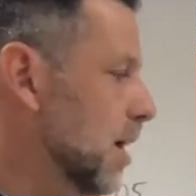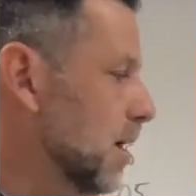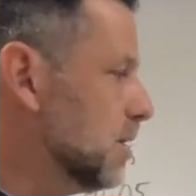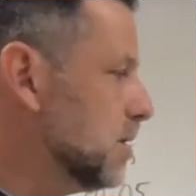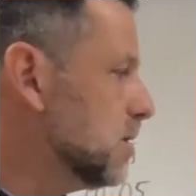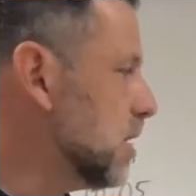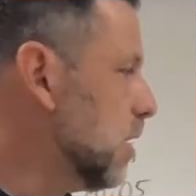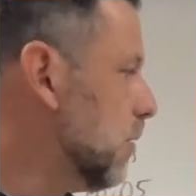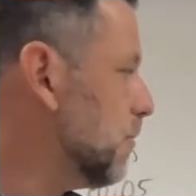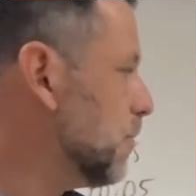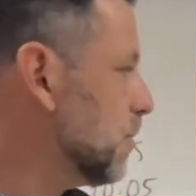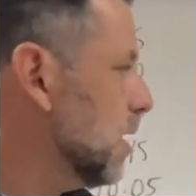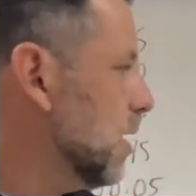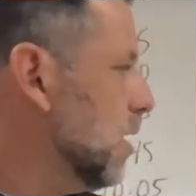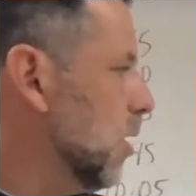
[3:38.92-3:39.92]

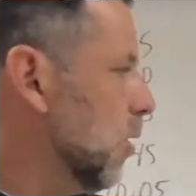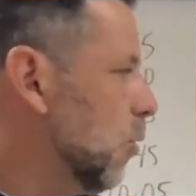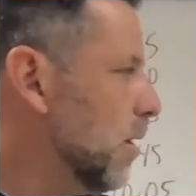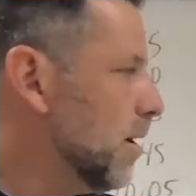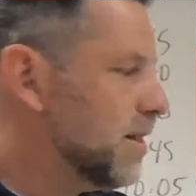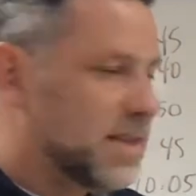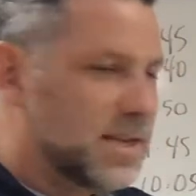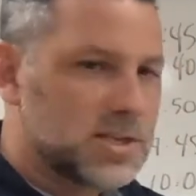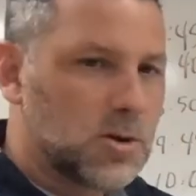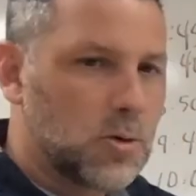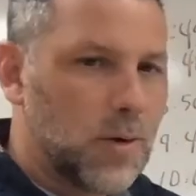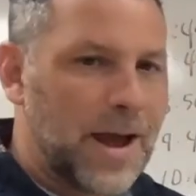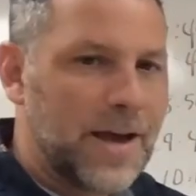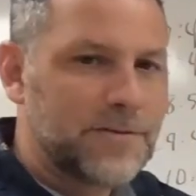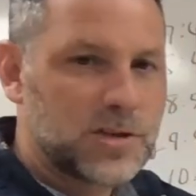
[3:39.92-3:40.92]
So what this
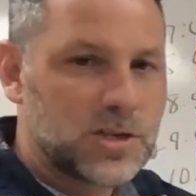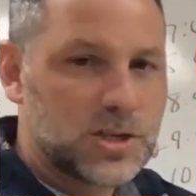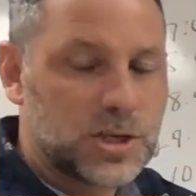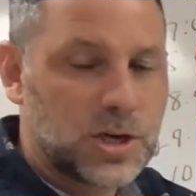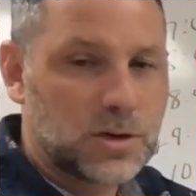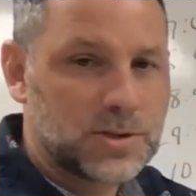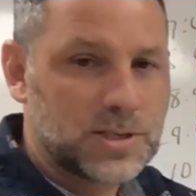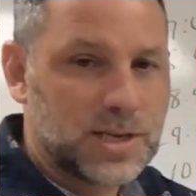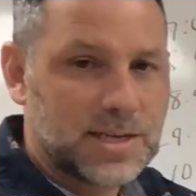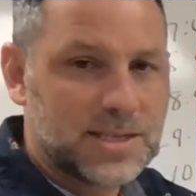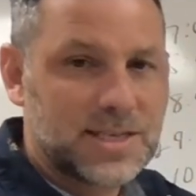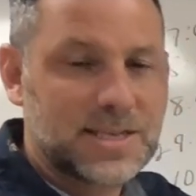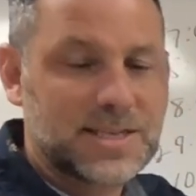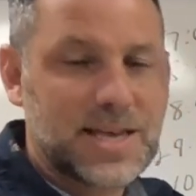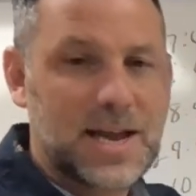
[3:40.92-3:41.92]
graph shows
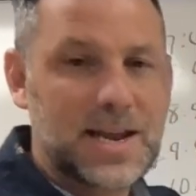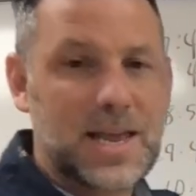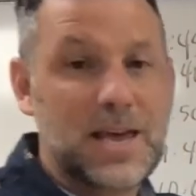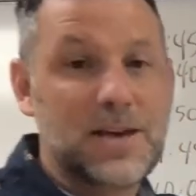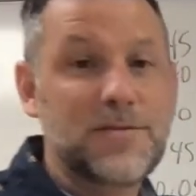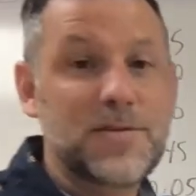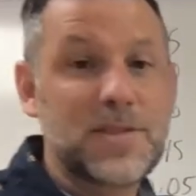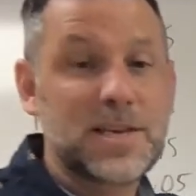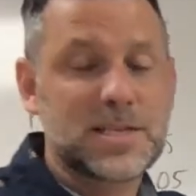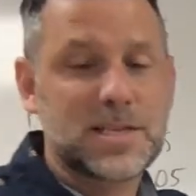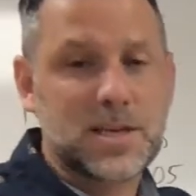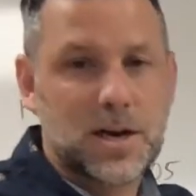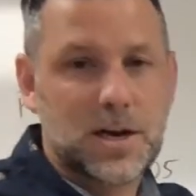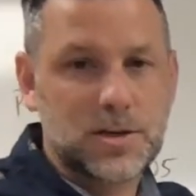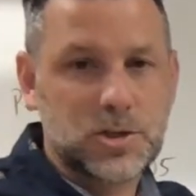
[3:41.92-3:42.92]
us is that if this
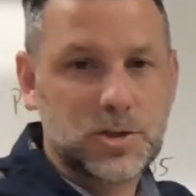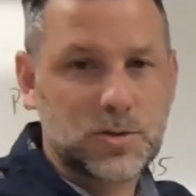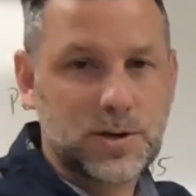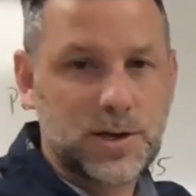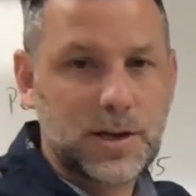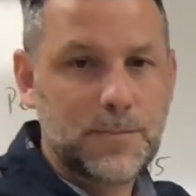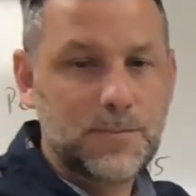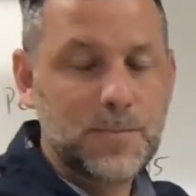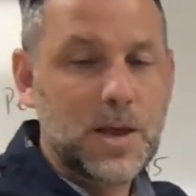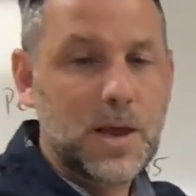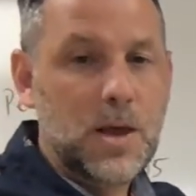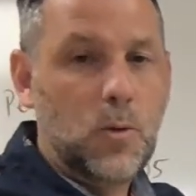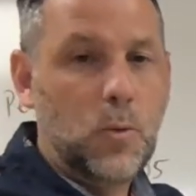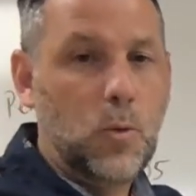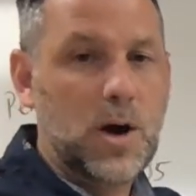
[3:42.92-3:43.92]
country
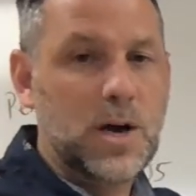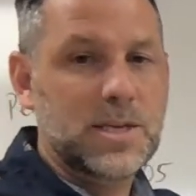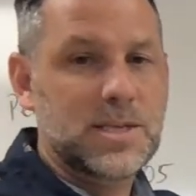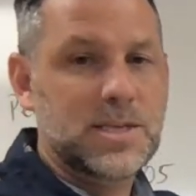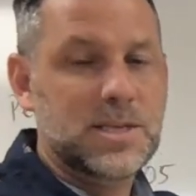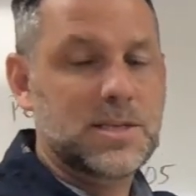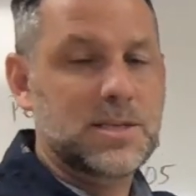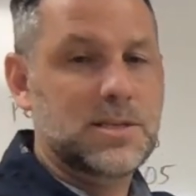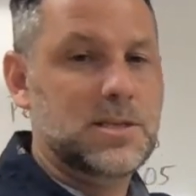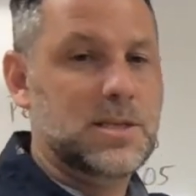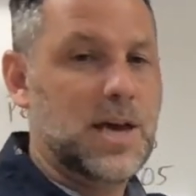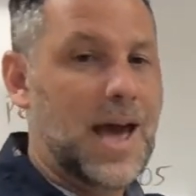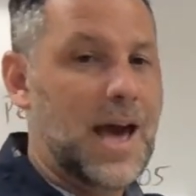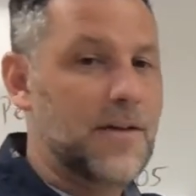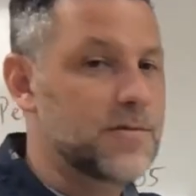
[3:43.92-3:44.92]
was
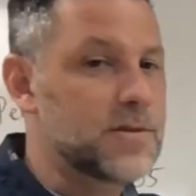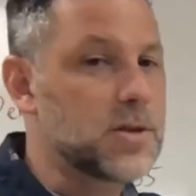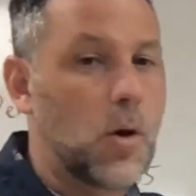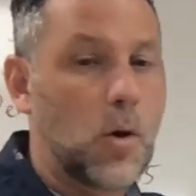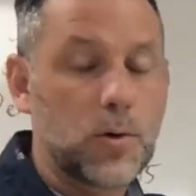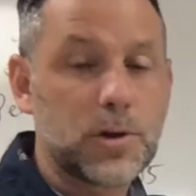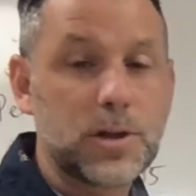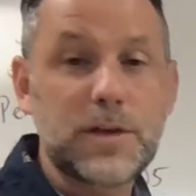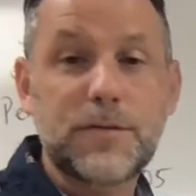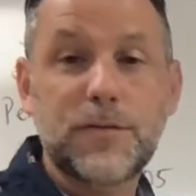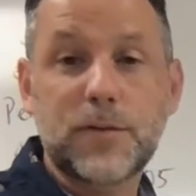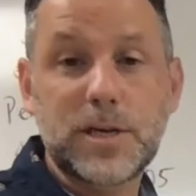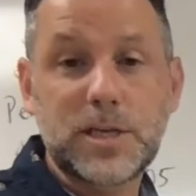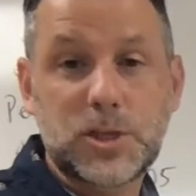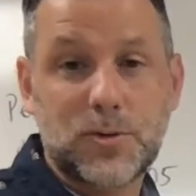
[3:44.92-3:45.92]
to have totally
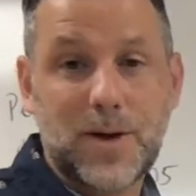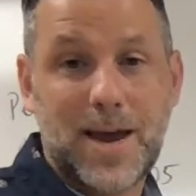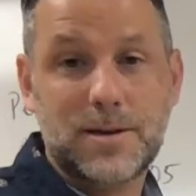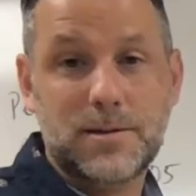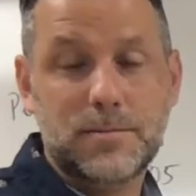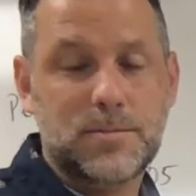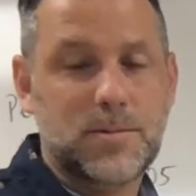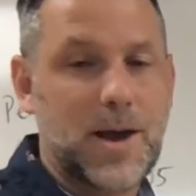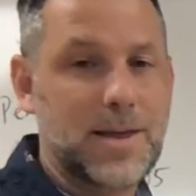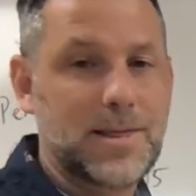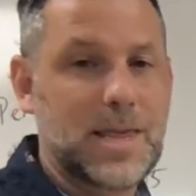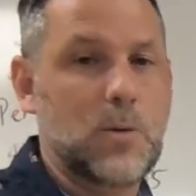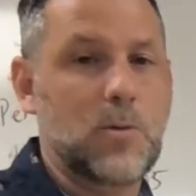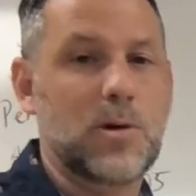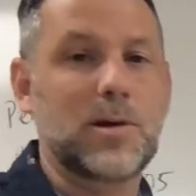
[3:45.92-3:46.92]
free trade, right,
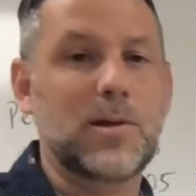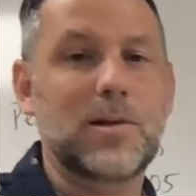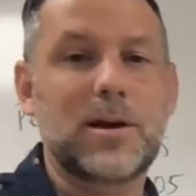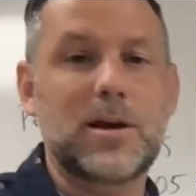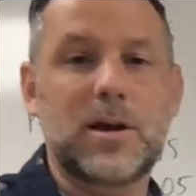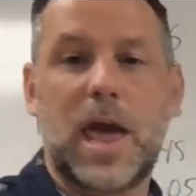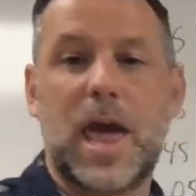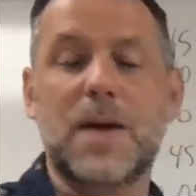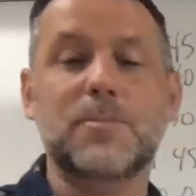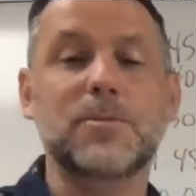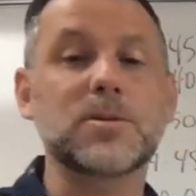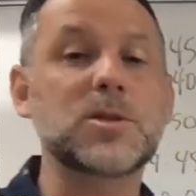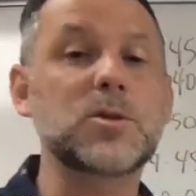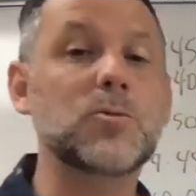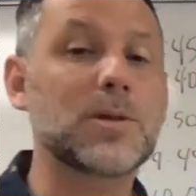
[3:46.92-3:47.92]
they were
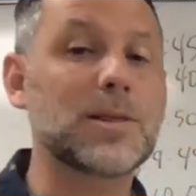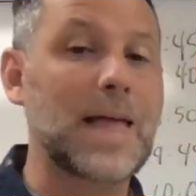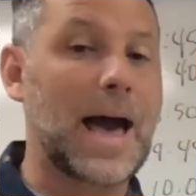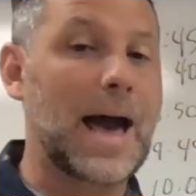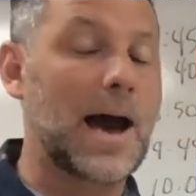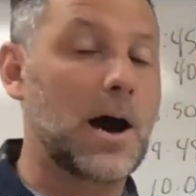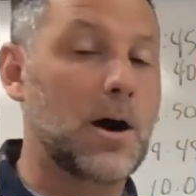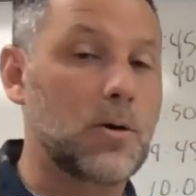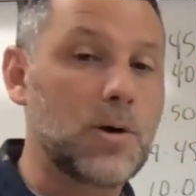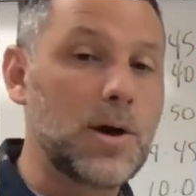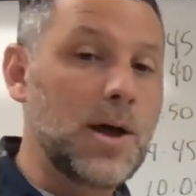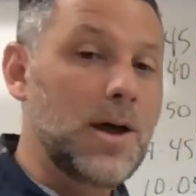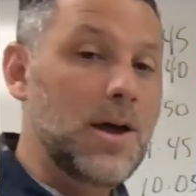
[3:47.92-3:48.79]
able to allow